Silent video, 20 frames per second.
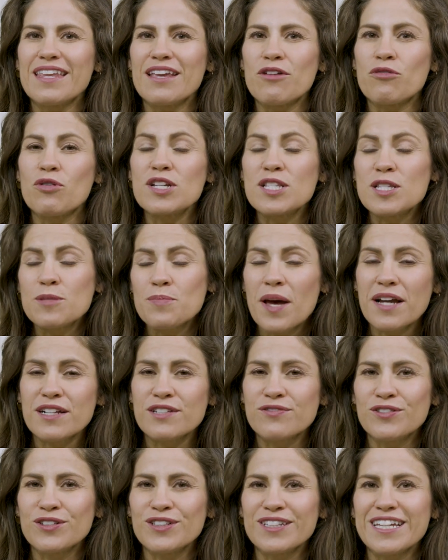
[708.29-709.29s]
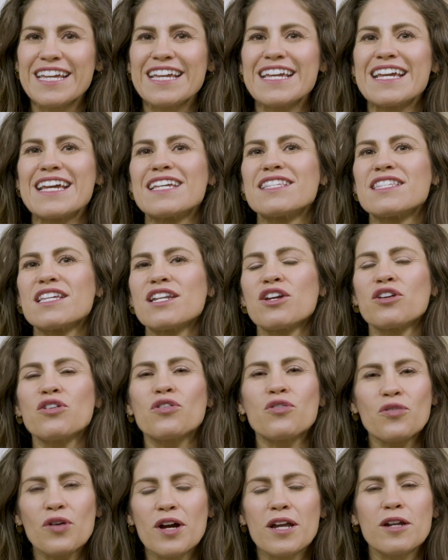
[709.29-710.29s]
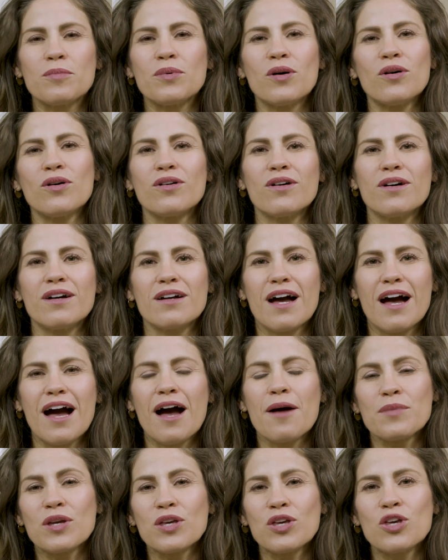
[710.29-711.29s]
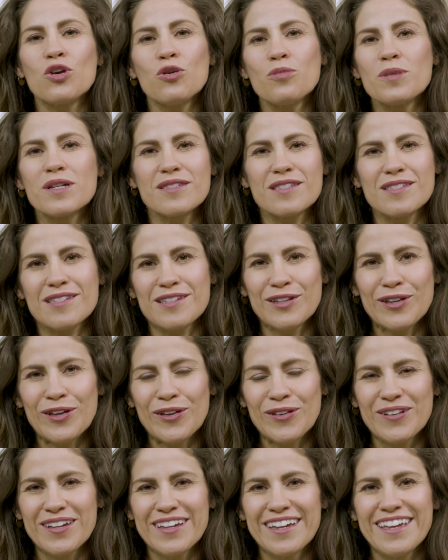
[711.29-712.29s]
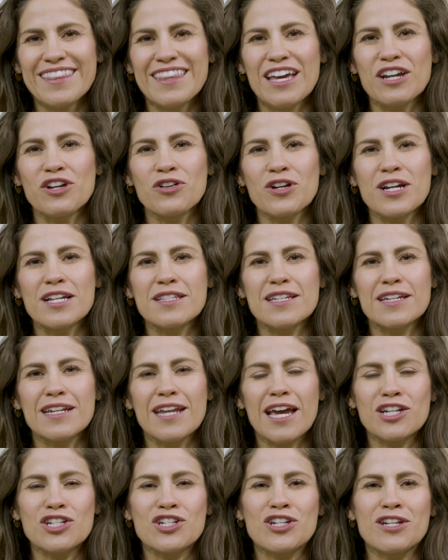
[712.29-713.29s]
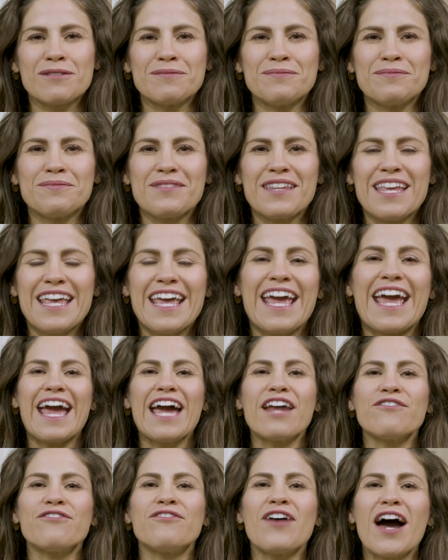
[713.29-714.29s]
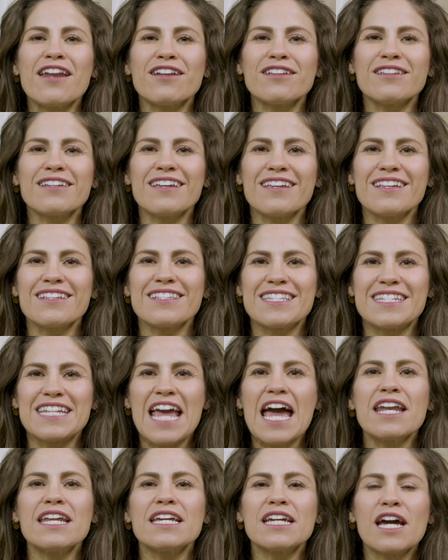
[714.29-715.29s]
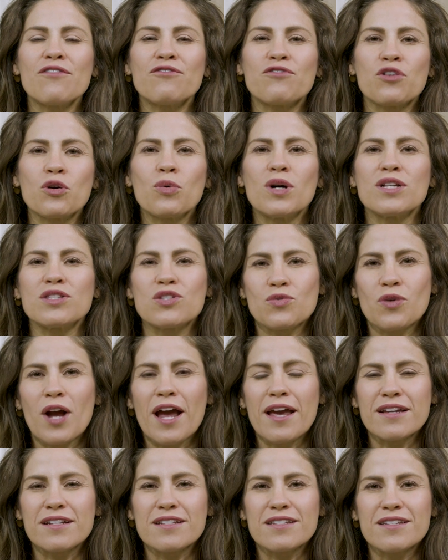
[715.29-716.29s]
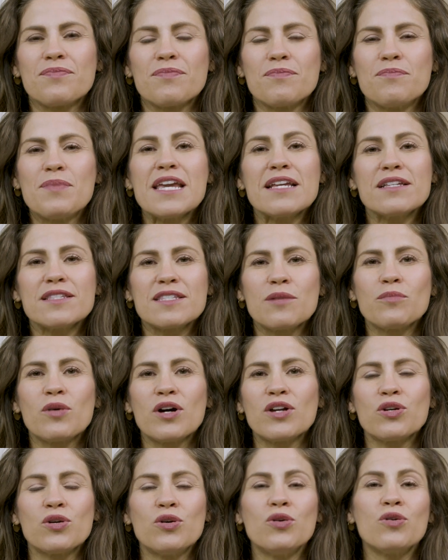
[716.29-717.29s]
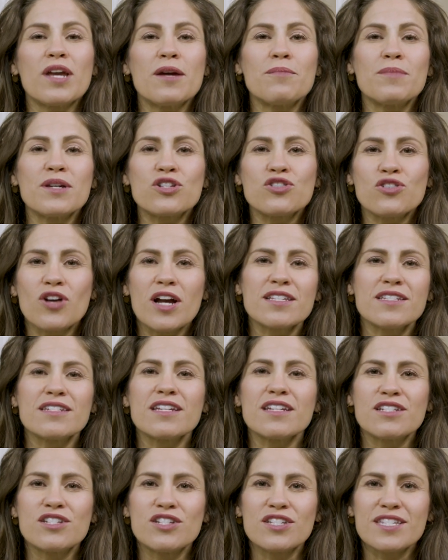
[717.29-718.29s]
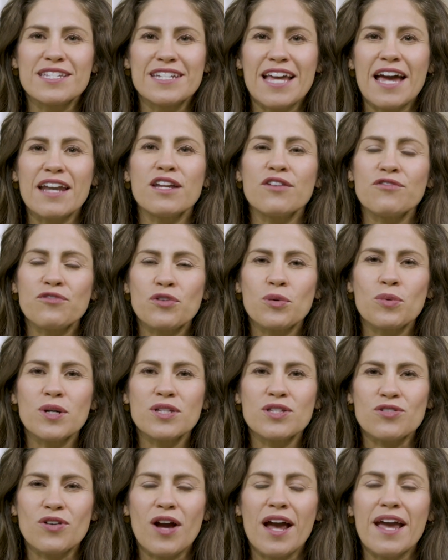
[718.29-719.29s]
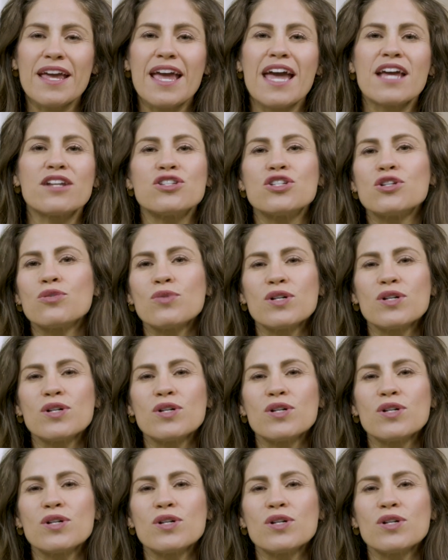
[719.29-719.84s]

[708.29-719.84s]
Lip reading: respectfully is an incredible human skill that creates connection. And finally, standing up for what's right. Being someone who can be trusted to stand up for what's right and do